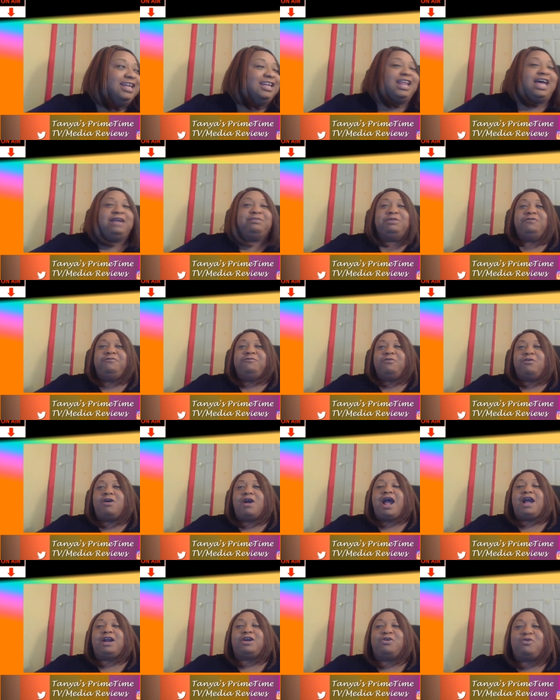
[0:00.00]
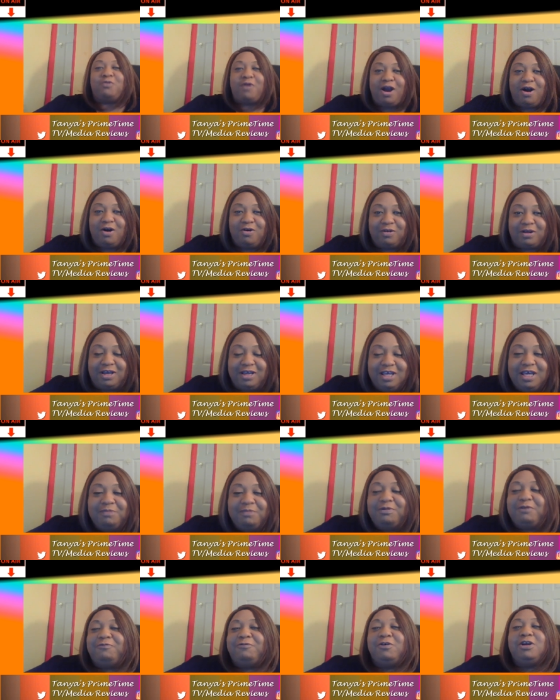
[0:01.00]
like before I croak,
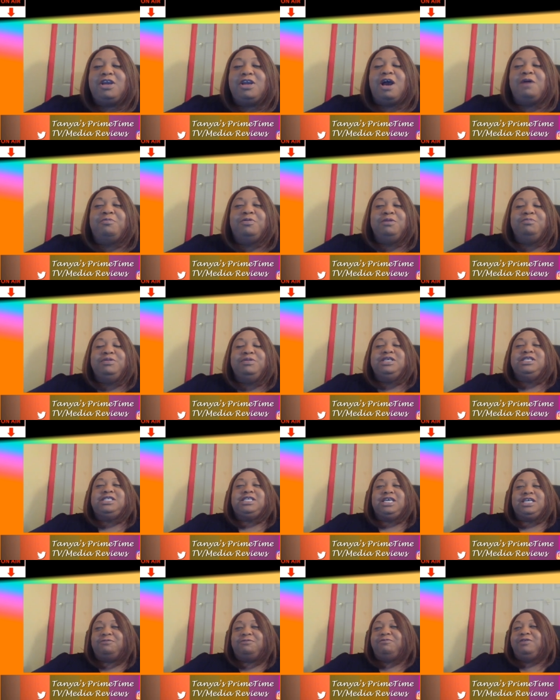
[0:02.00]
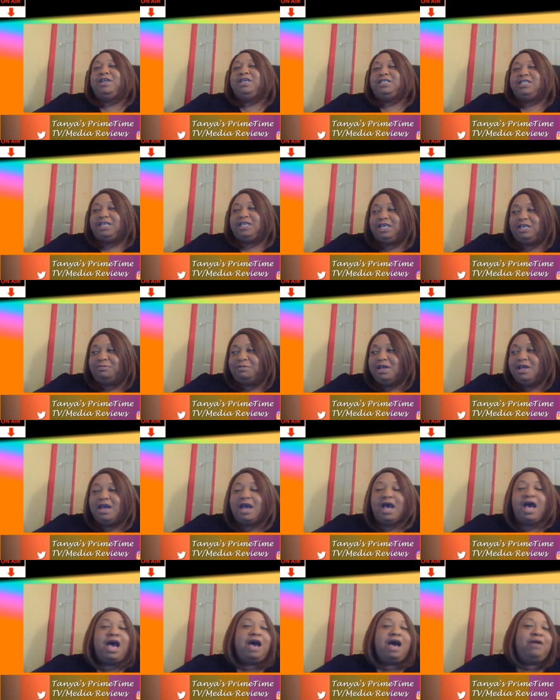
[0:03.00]
before y'all put me six feet deep,
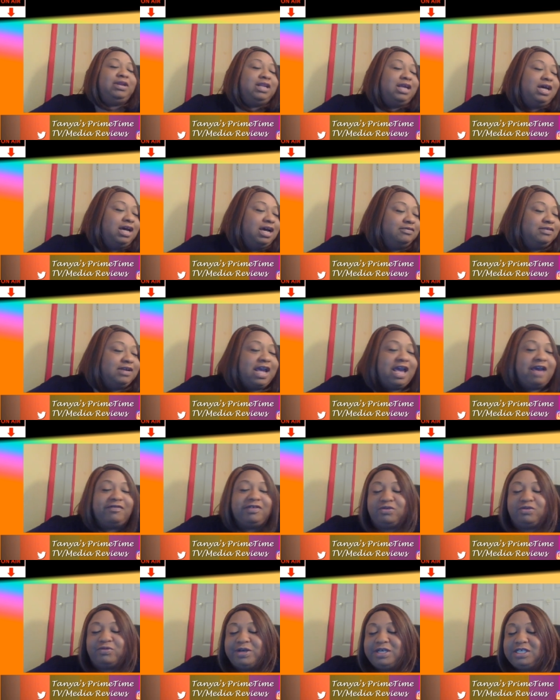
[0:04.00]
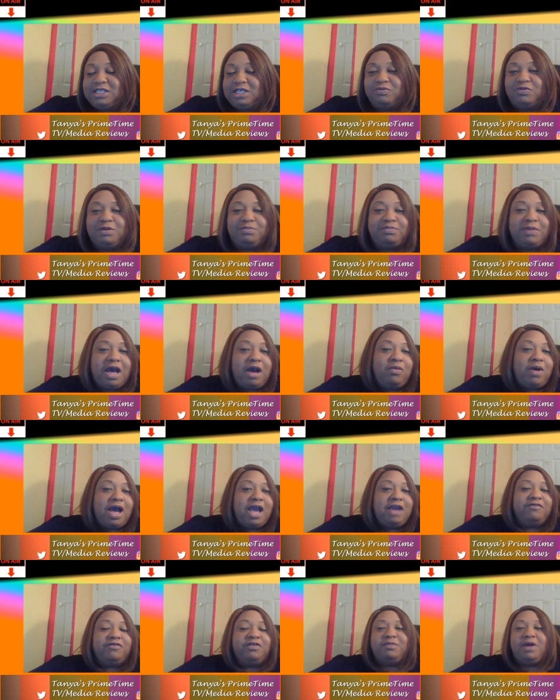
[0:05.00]
I would love to have a threesome with my
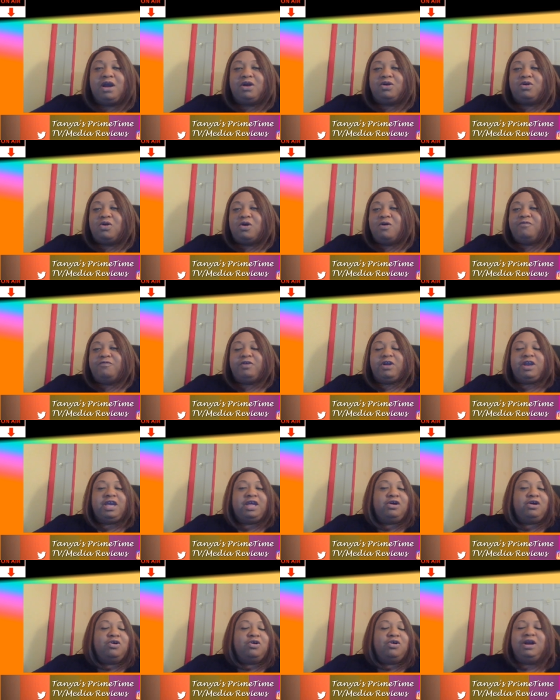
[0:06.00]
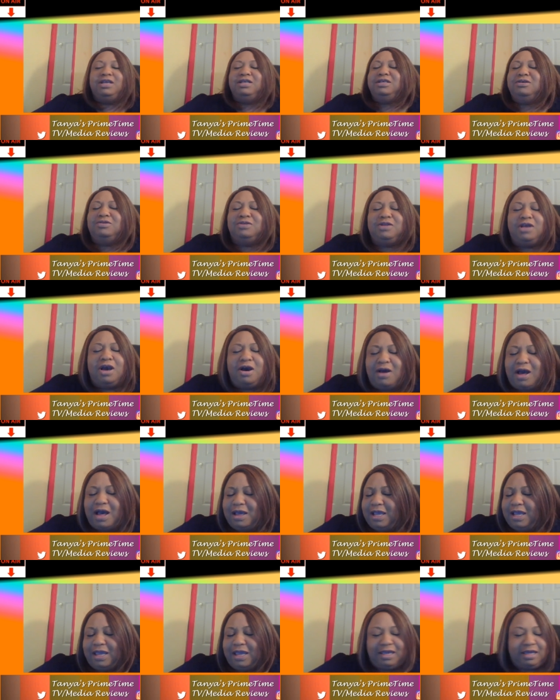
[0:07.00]
wife or my girlfriend, or you know,
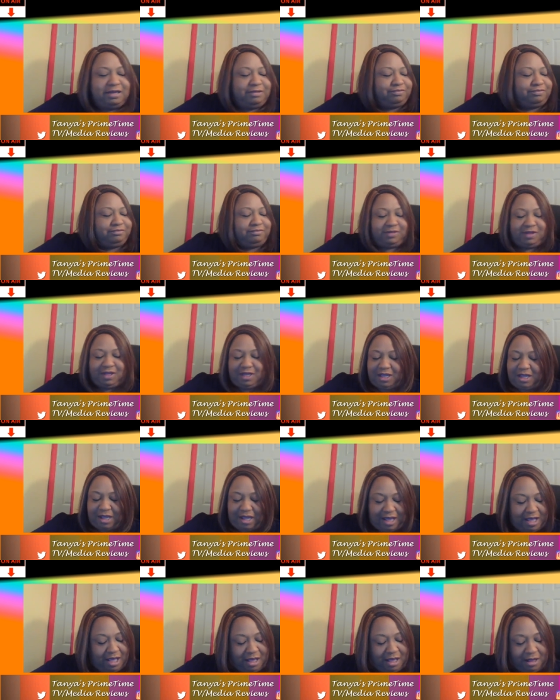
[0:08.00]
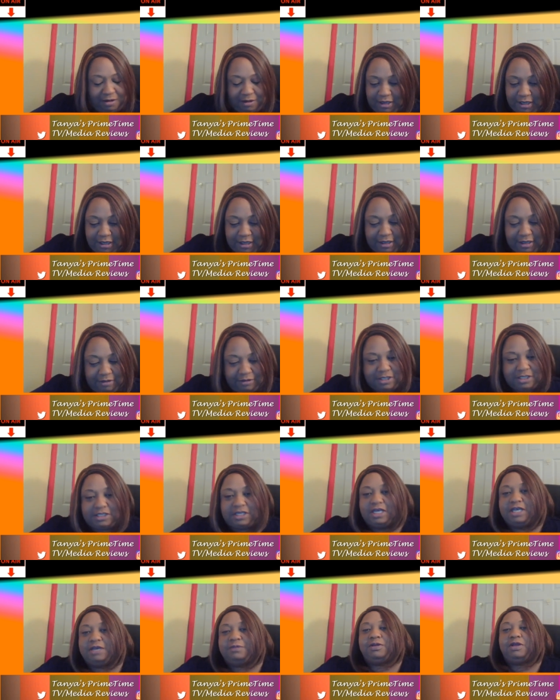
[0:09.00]
I, hey, I, hey, just
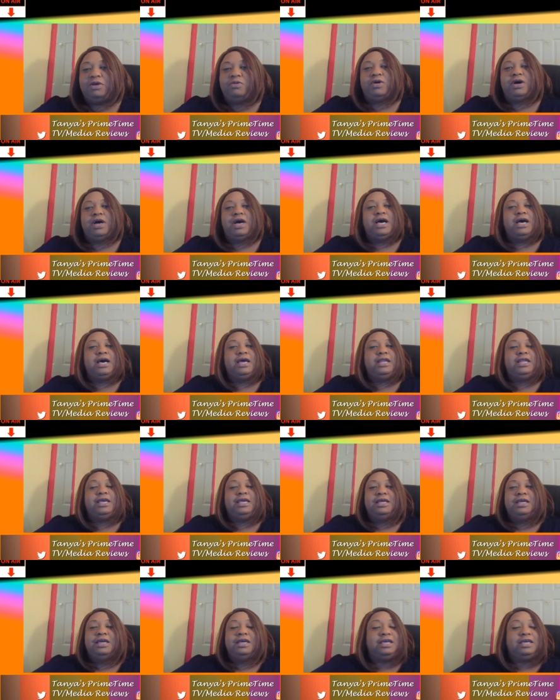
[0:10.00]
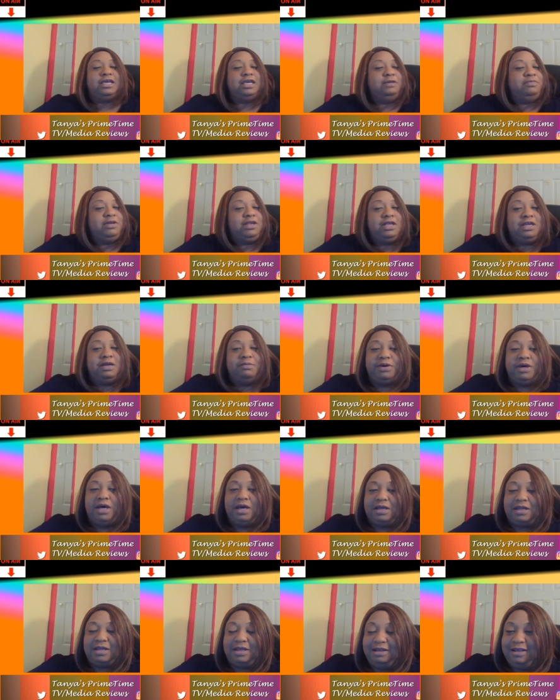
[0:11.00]
keeping it one hundred keeping it a buck.